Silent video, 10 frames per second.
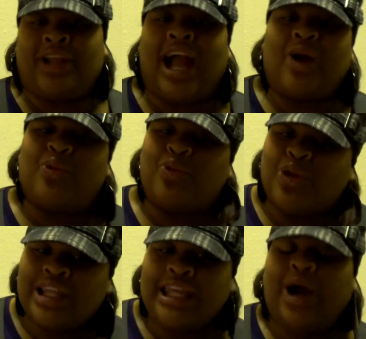I
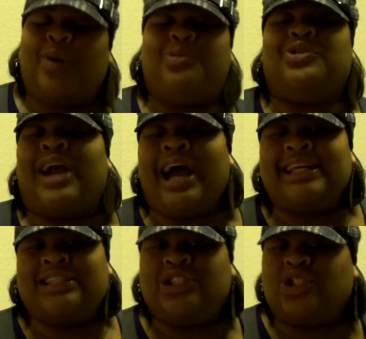really hope you
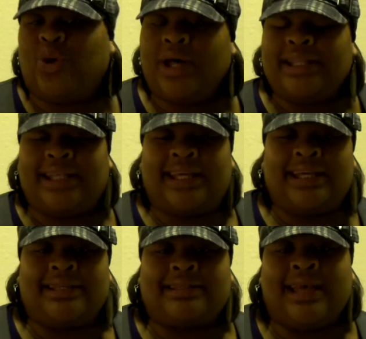guys enjoyed
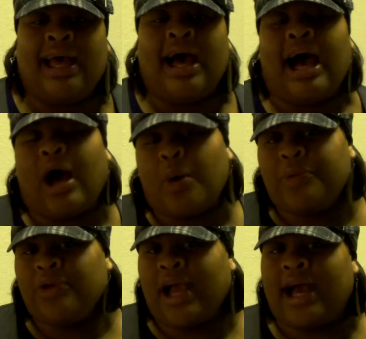this. I hope
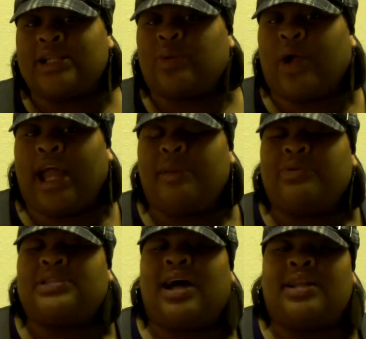you guys were
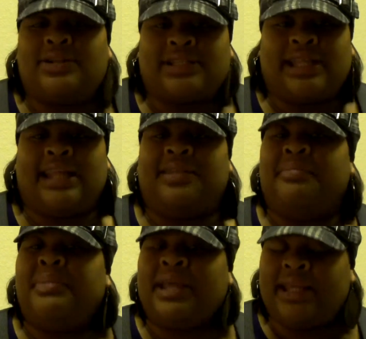able to understand the
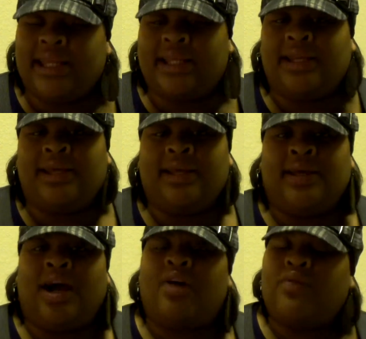meaning
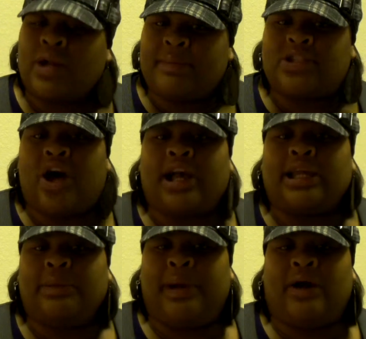of what I'm
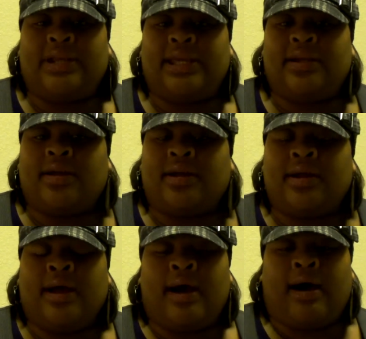talking about here.
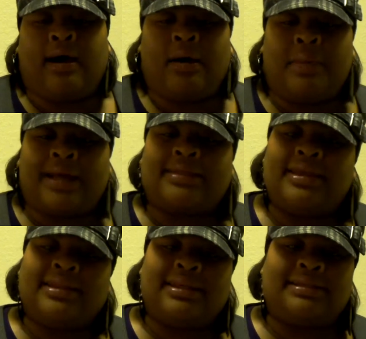I
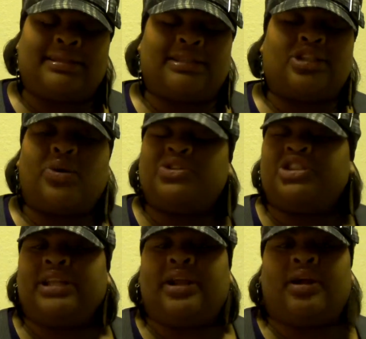think this is so
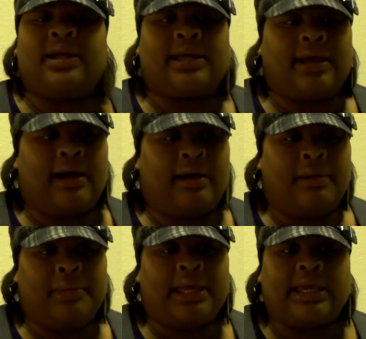generic.
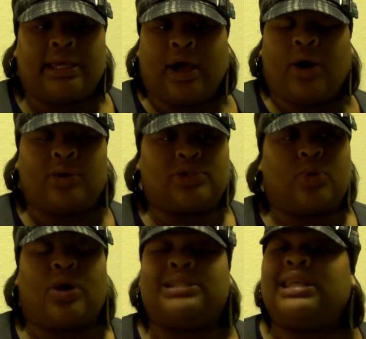It can go
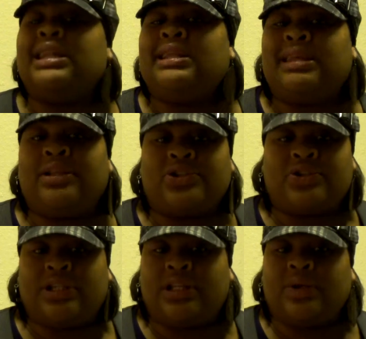towards anything that
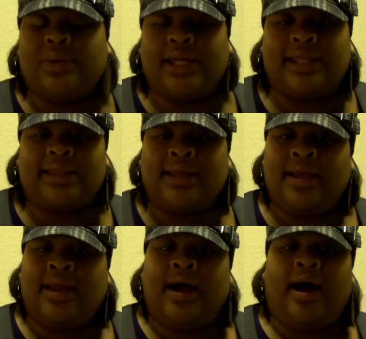you're dealing with.
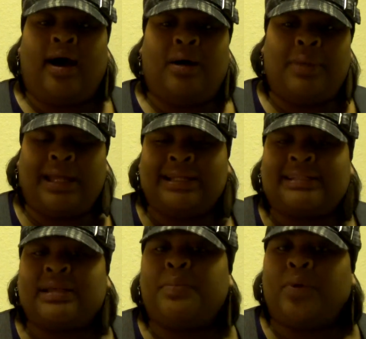And
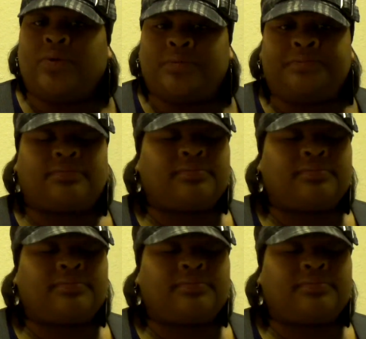it's simple.